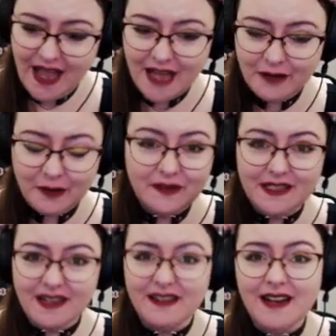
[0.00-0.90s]
and we've
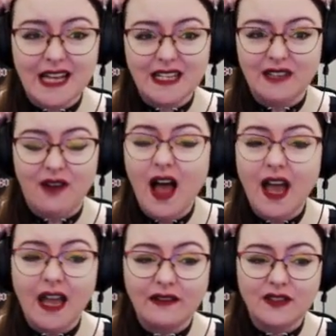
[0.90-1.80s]
started Act five.